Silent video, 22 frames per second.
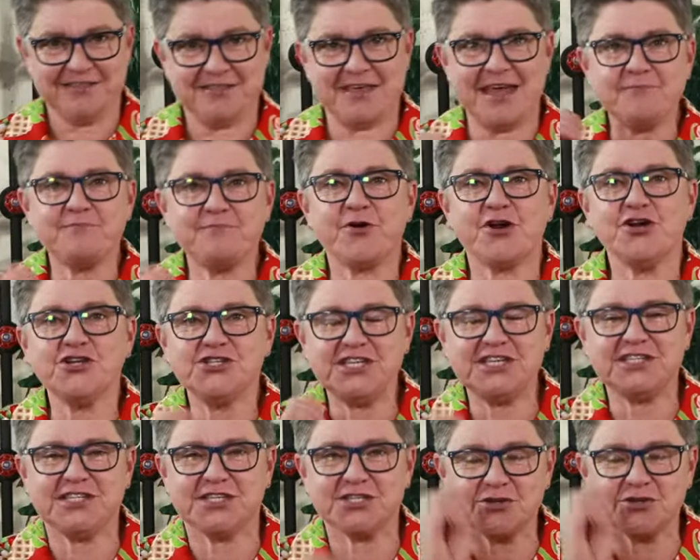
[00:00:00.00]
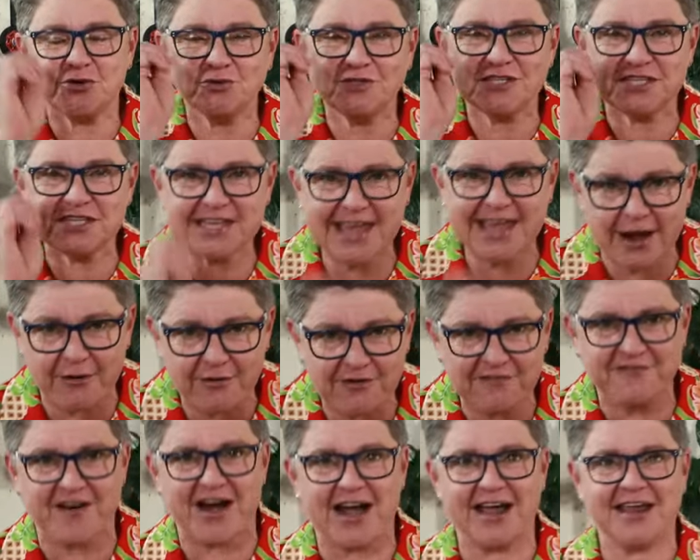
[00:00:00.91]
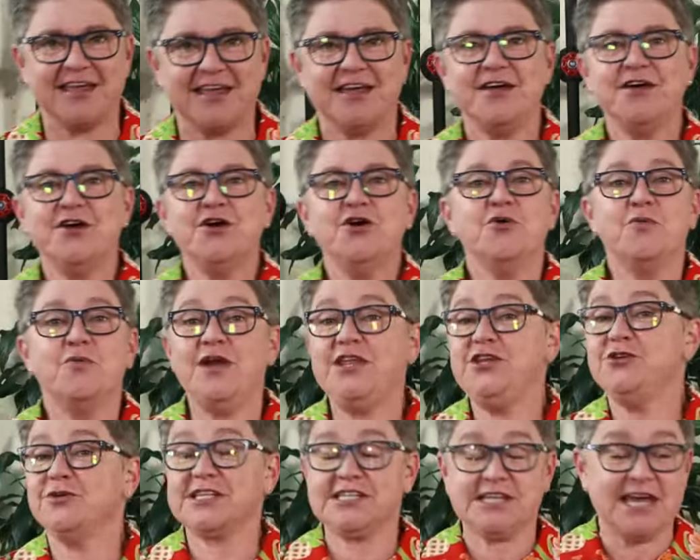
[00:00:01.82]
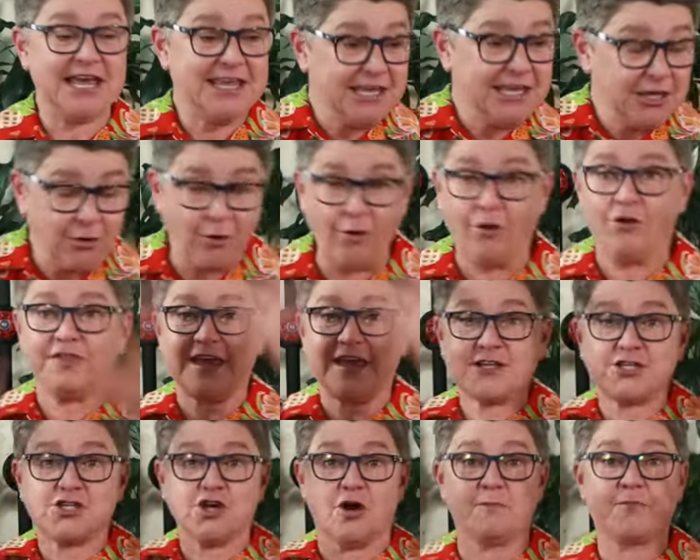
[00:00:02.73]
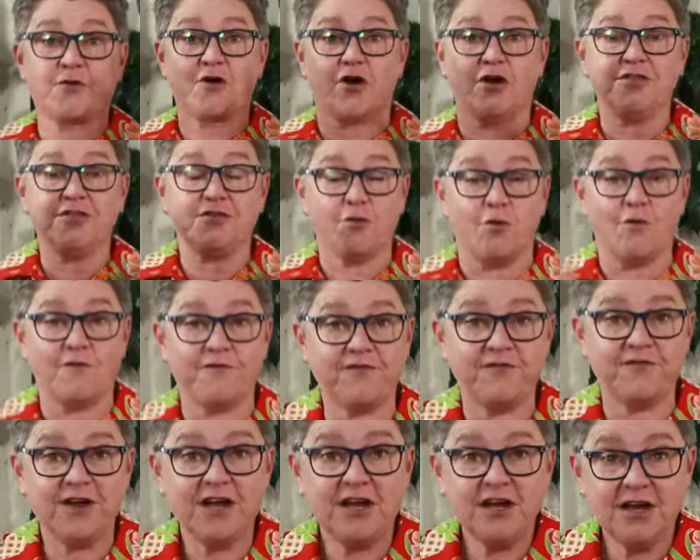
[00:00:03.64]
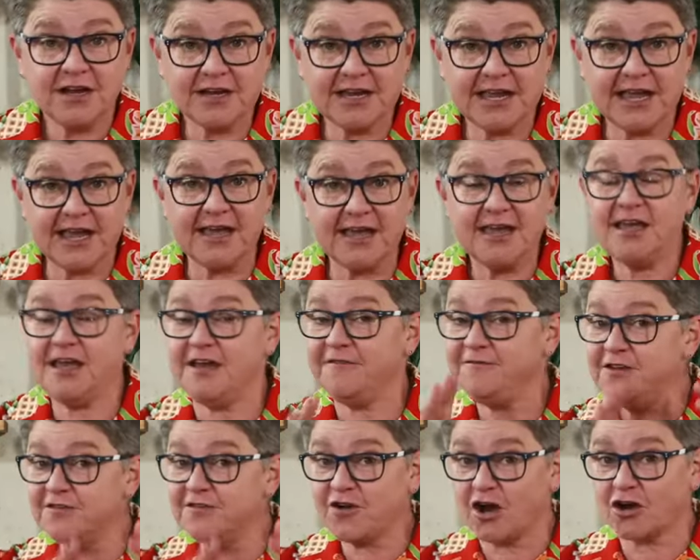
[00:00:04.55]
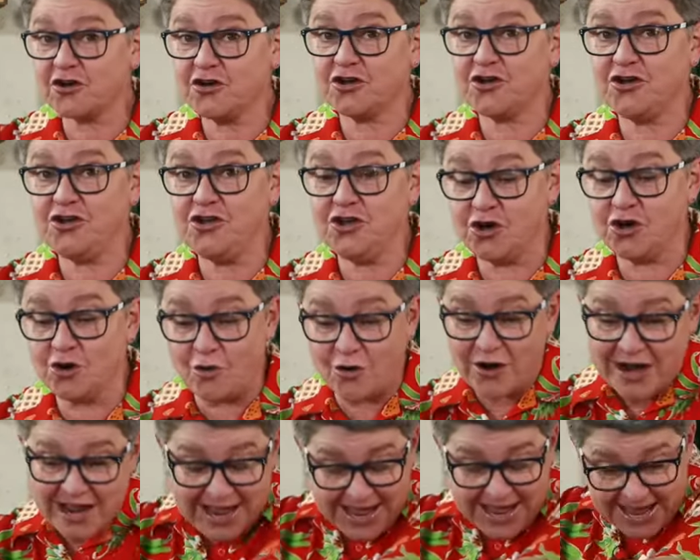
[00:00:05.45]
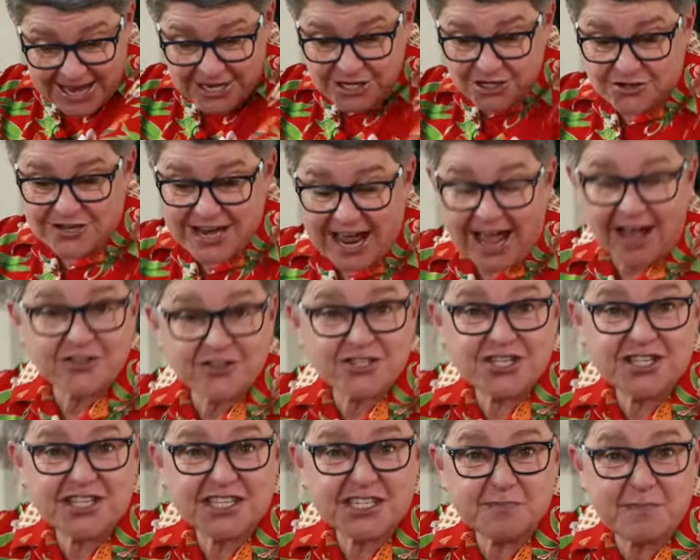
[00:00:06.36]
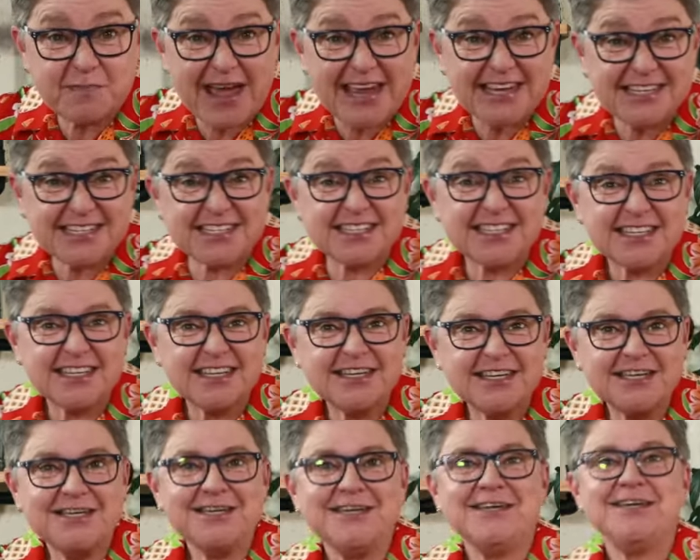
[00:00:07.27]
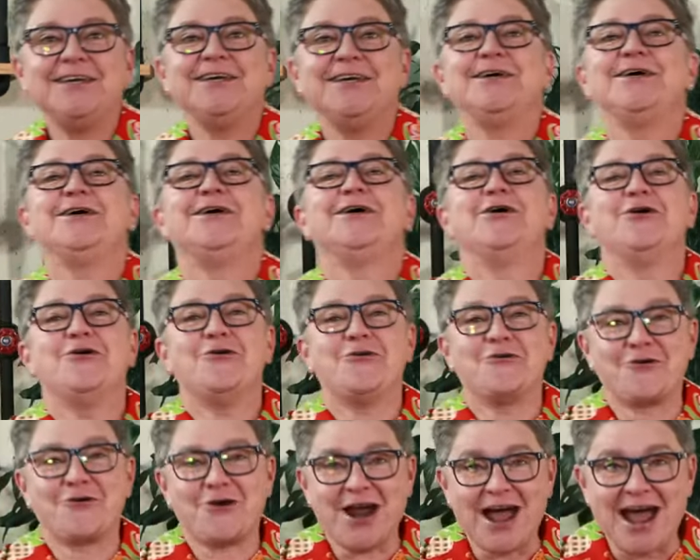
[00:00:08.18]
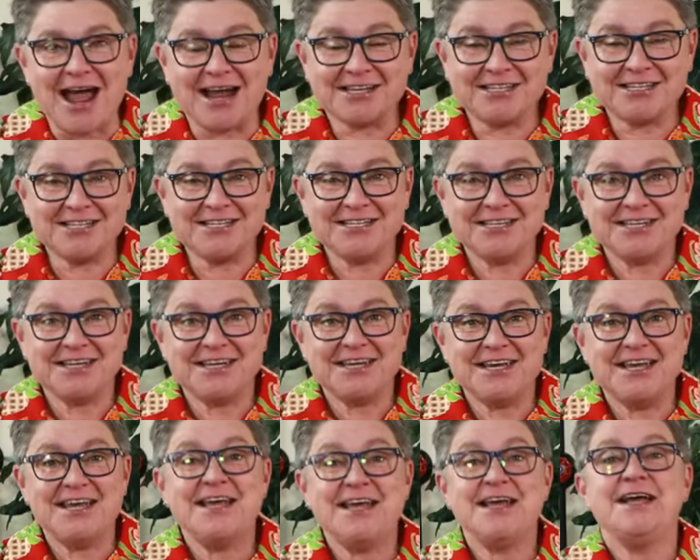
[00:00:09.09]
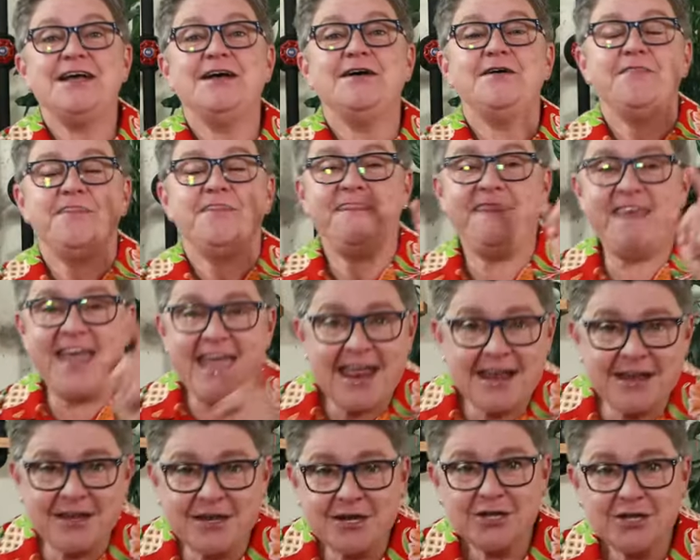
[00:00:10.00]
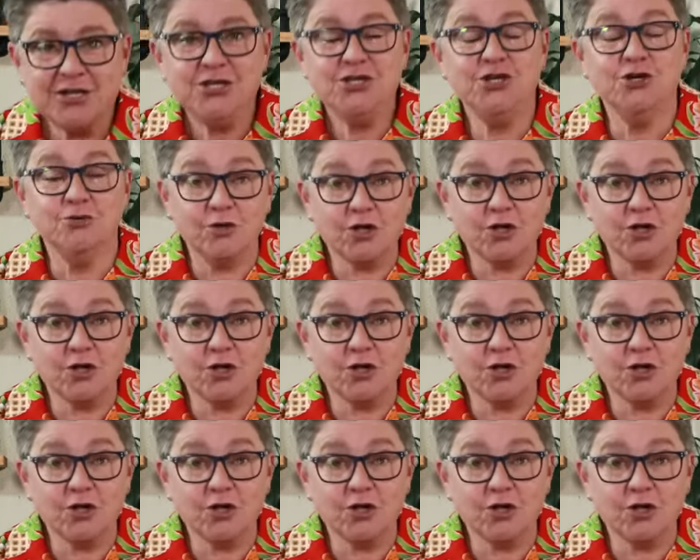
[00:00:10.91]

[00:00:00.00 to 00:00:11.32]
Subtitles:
That process is called scarifying. When you are taking all that top growth off, okay, if you've got kukuyu lawn and you're down to this base. All right. Then you will